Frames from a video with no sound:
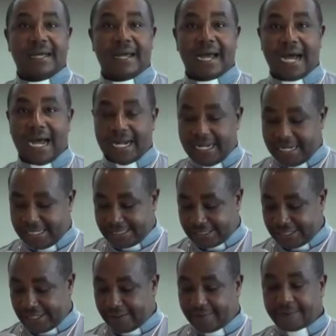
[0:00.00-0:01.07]
And
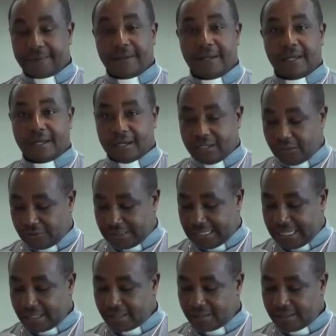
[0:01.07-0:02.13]
lately, Dr.
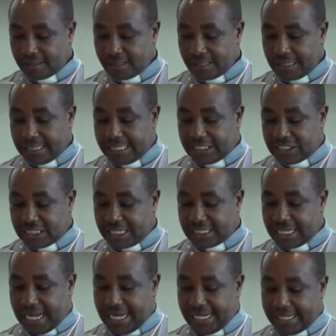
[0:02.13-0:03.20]
Richard
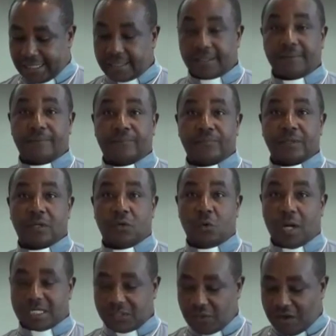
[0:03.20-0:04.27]
Allen, who,
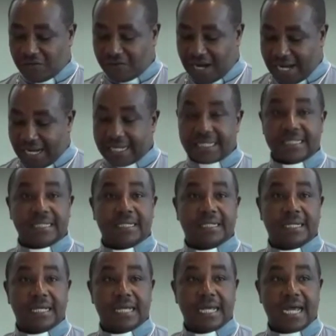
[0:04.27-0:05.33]
as you have heard,
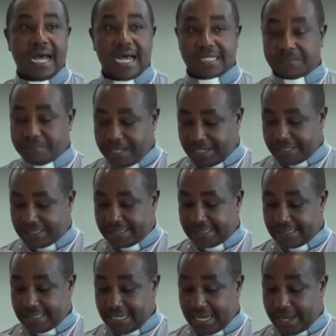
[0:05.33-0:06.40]
has made
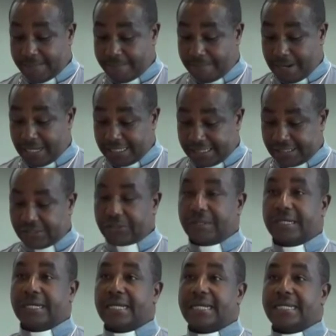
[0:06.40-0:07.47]
a milestone
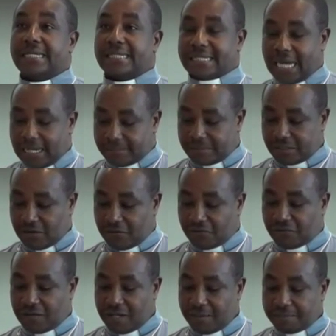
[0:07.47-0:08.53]
in terms
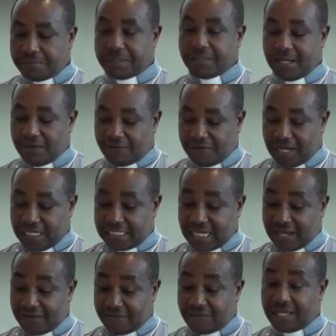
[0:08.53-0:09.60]
of
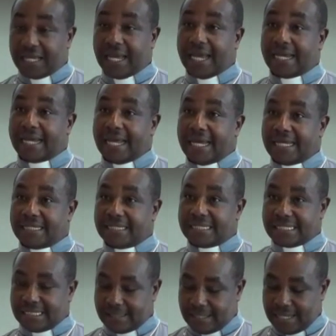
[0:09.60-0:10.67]
HIV and
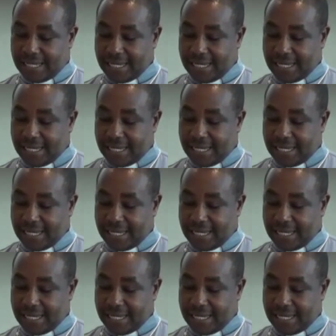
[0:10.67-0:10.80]
AIDS.